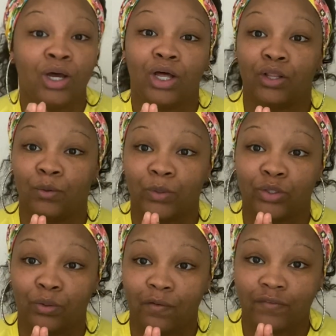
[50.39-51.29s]
along with
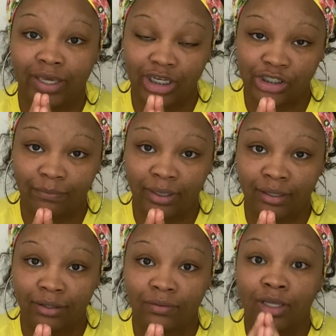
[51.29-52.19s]
the notification
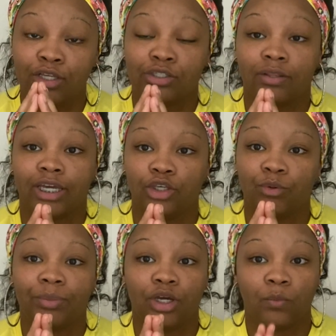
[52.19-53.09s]
bell so that you
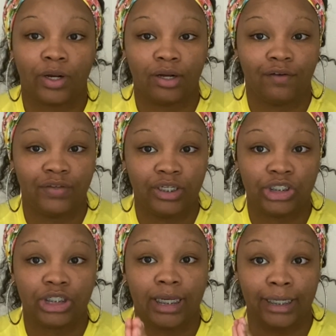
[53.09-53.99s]
will be aware of
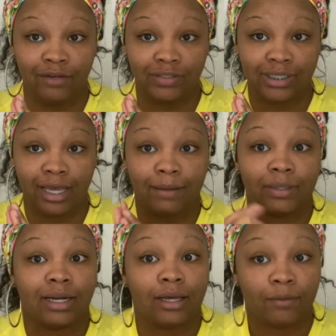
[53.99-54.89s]
each and every time
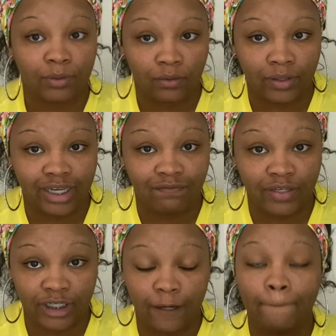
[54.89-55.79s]
that I upload a
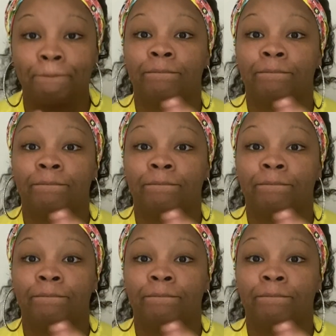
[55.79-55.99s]
video.